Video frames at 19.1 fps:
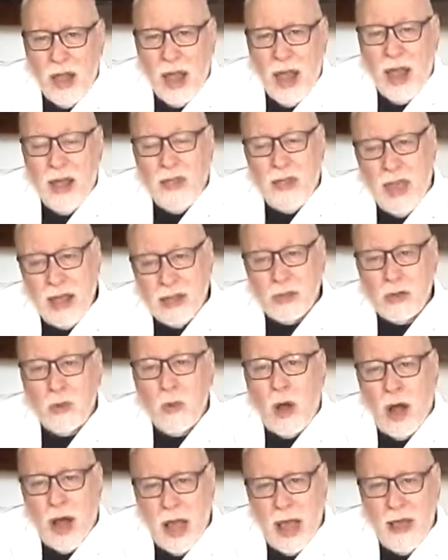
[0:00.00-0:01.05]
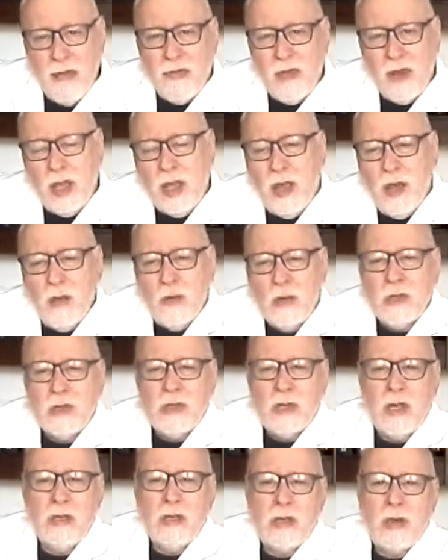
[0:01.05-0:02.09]
and that's why Africa was
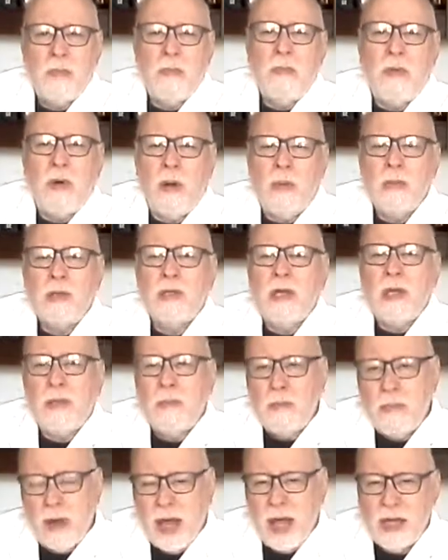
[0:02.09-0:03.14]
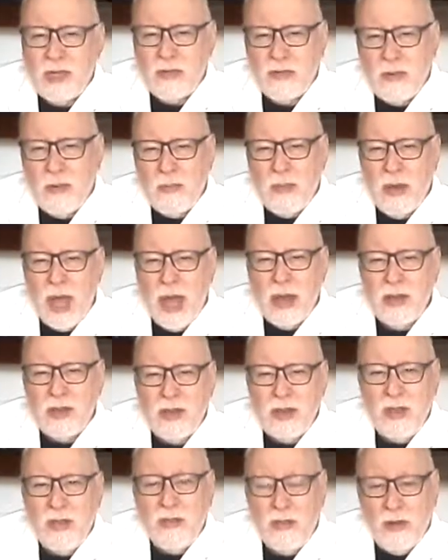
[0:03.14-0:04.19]
such a promising place for man
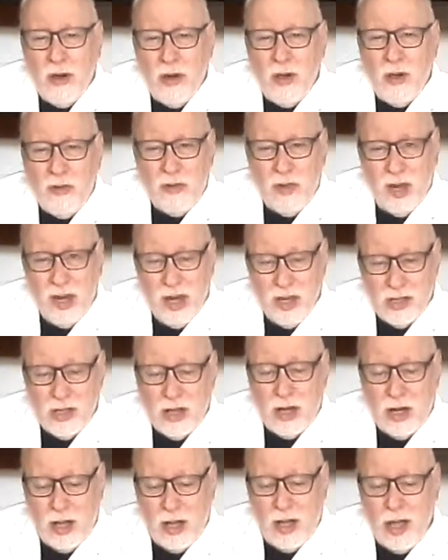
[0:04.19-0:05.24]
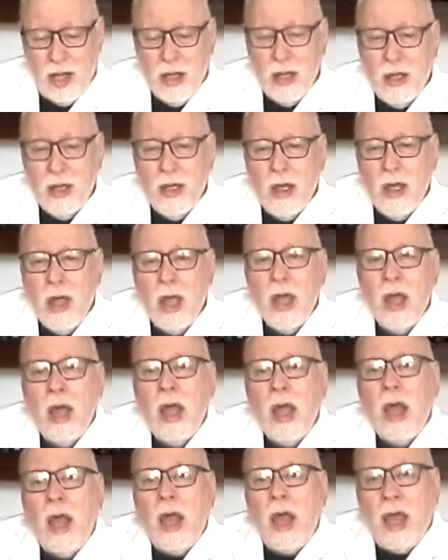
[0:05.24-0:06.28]
to evolve initially,
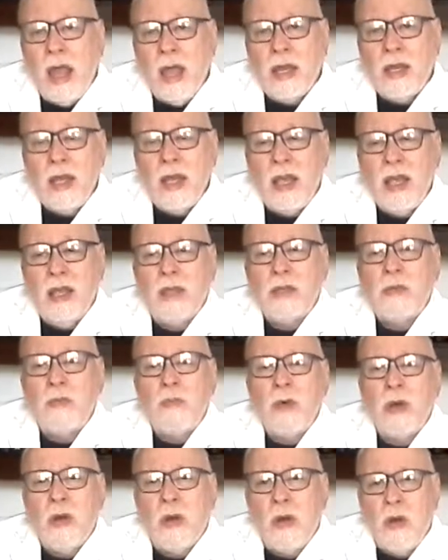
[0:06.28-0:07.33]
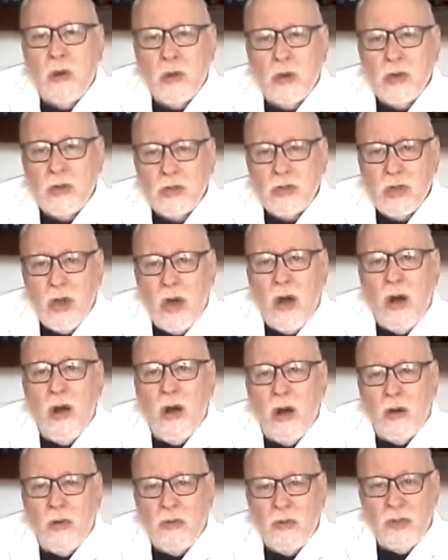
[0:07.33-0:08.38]
it is because
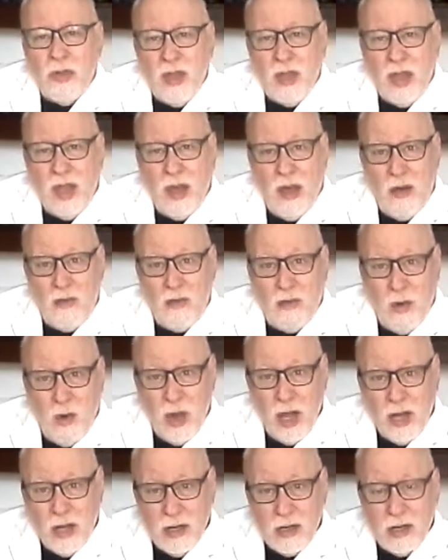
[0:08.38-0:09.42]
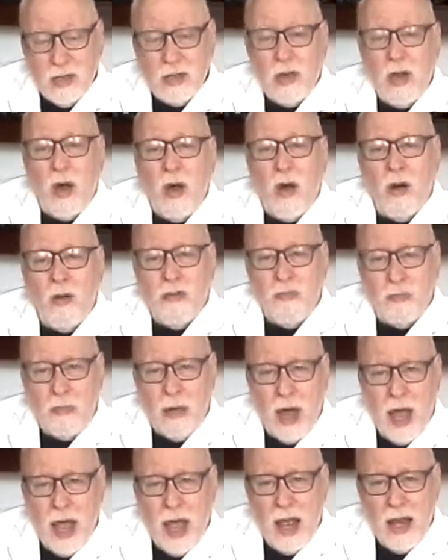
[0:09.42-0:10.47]
of the avoidance of
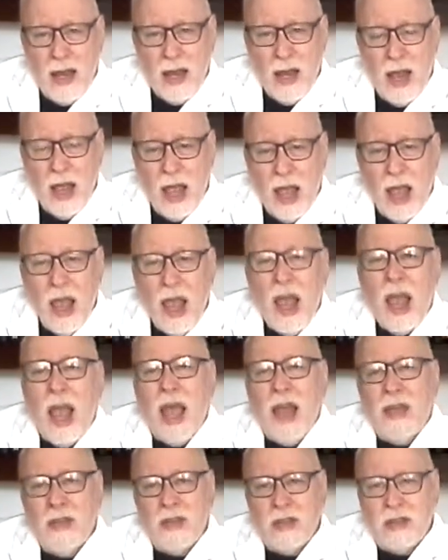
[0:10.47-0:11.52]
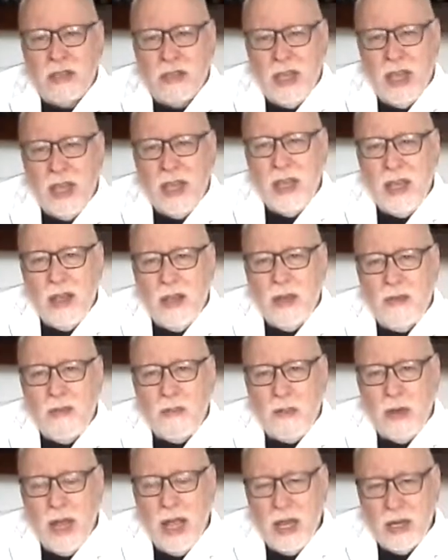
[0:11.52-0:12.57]
pain and the seeking
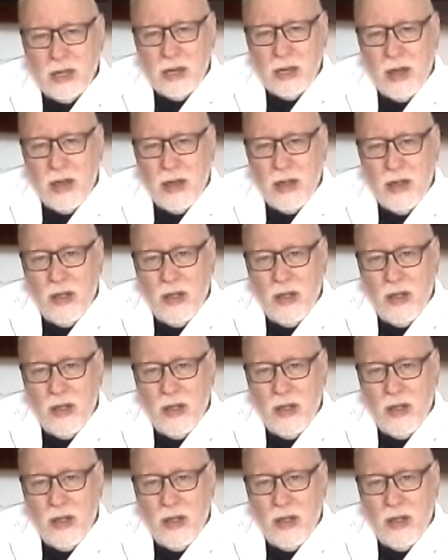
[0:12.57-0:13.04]
of pleasure.